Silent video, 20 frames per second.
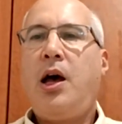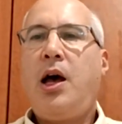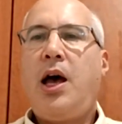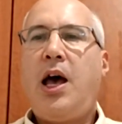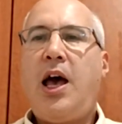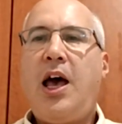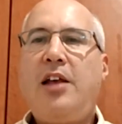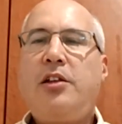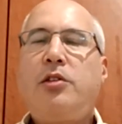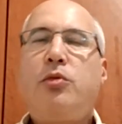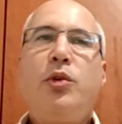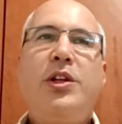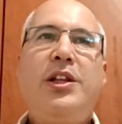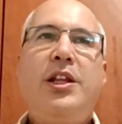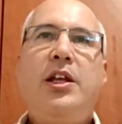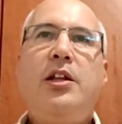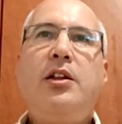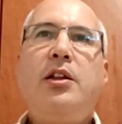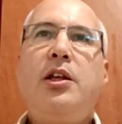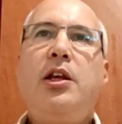as we
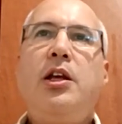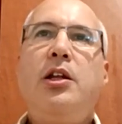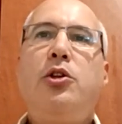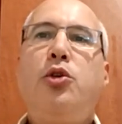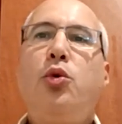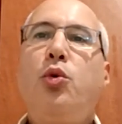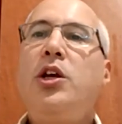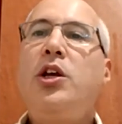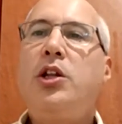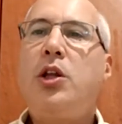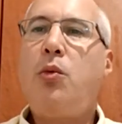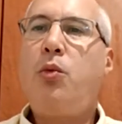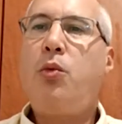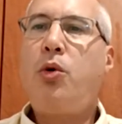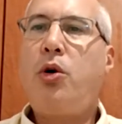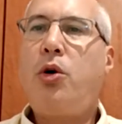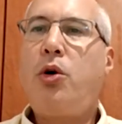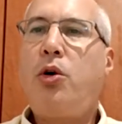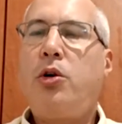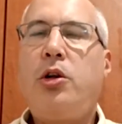did during the
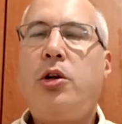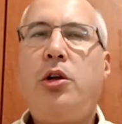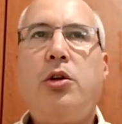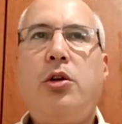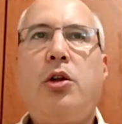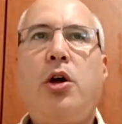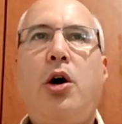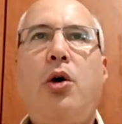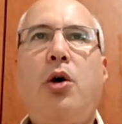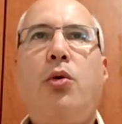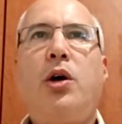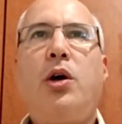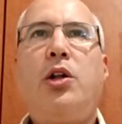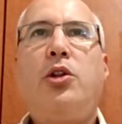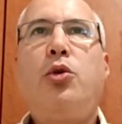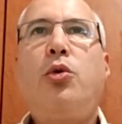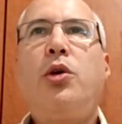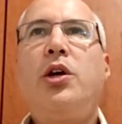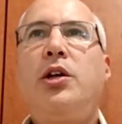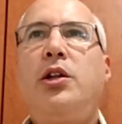war. You know,
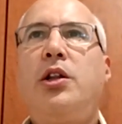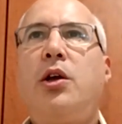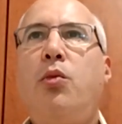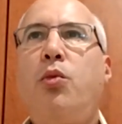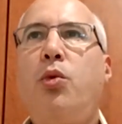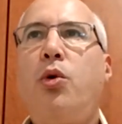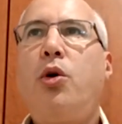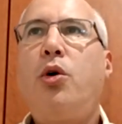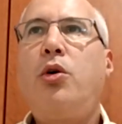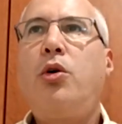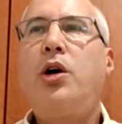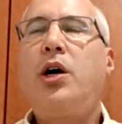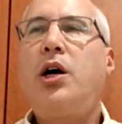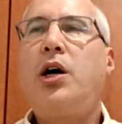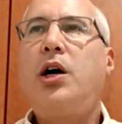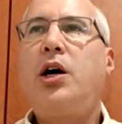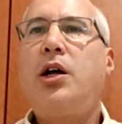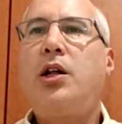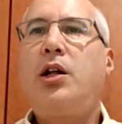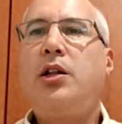during the war,
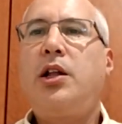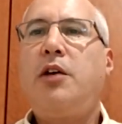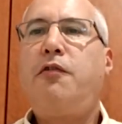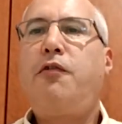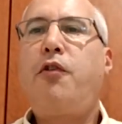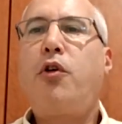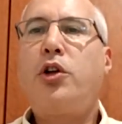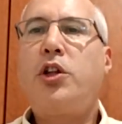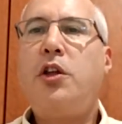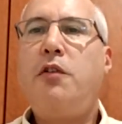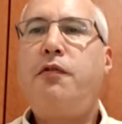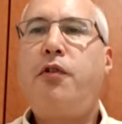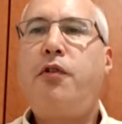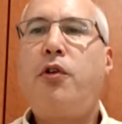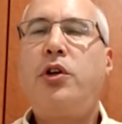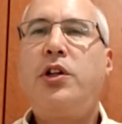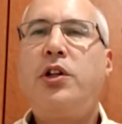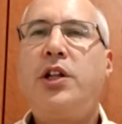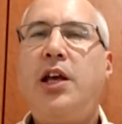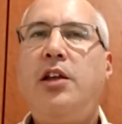the
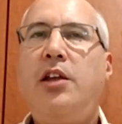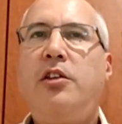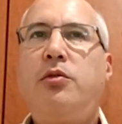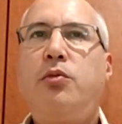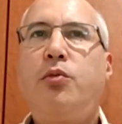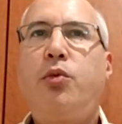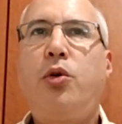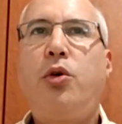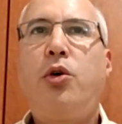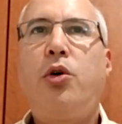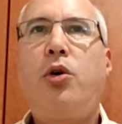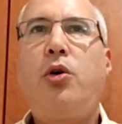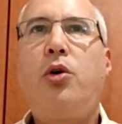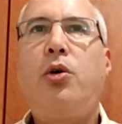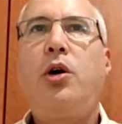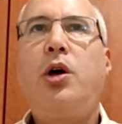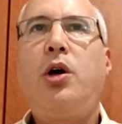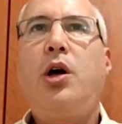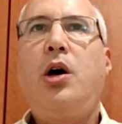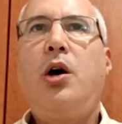44 days
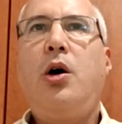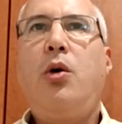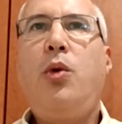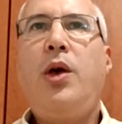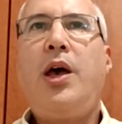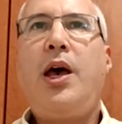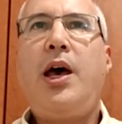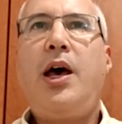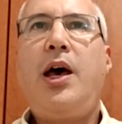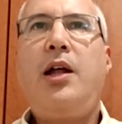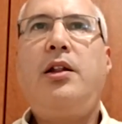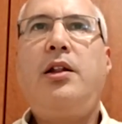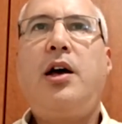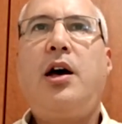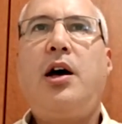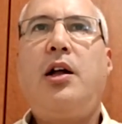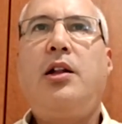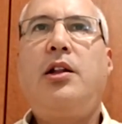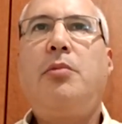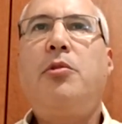war, we had
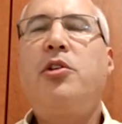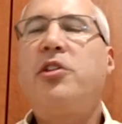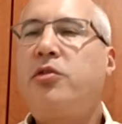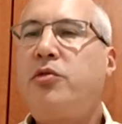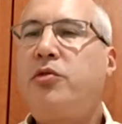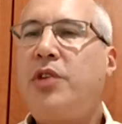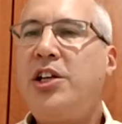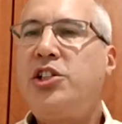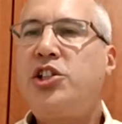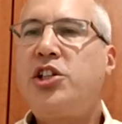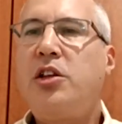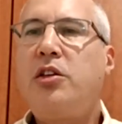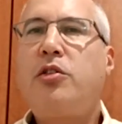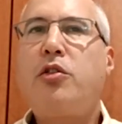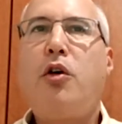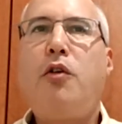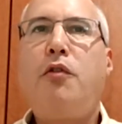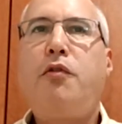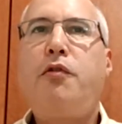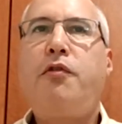demonstrations
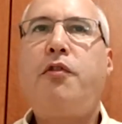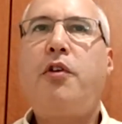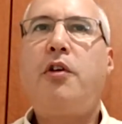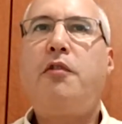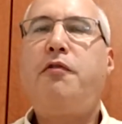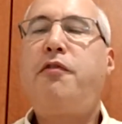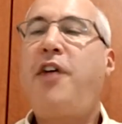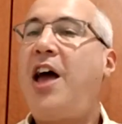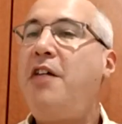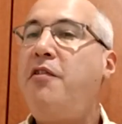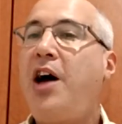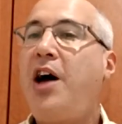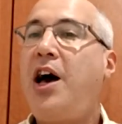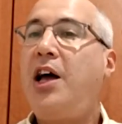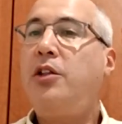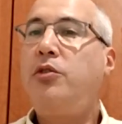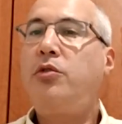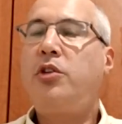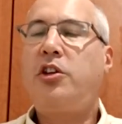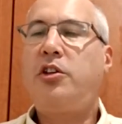of
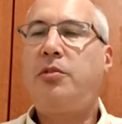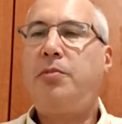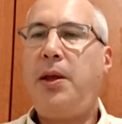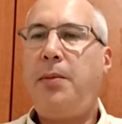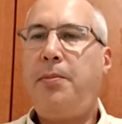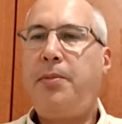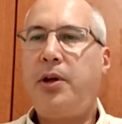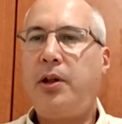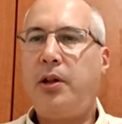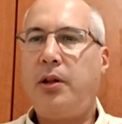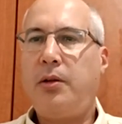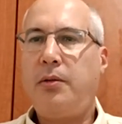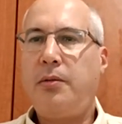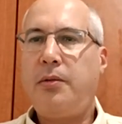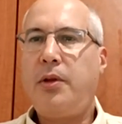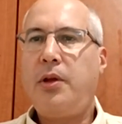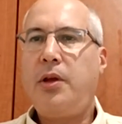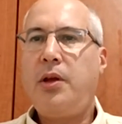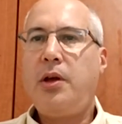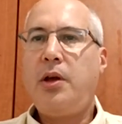500 people.
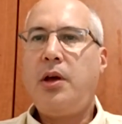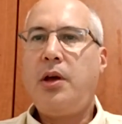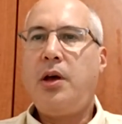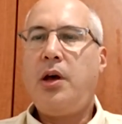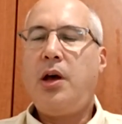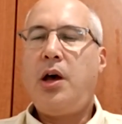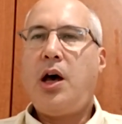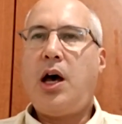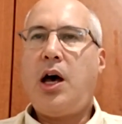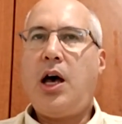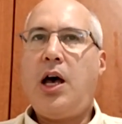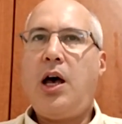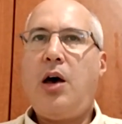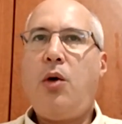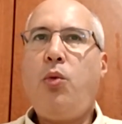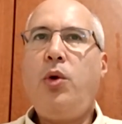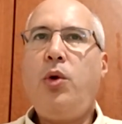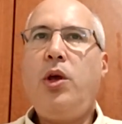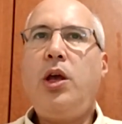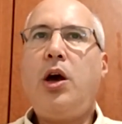
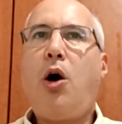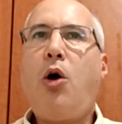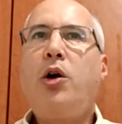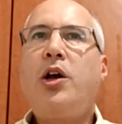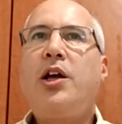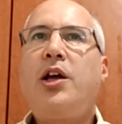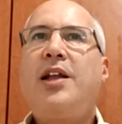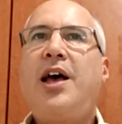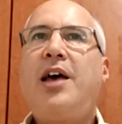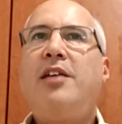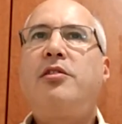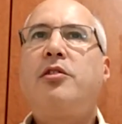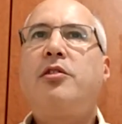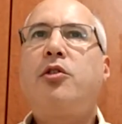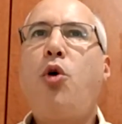We organized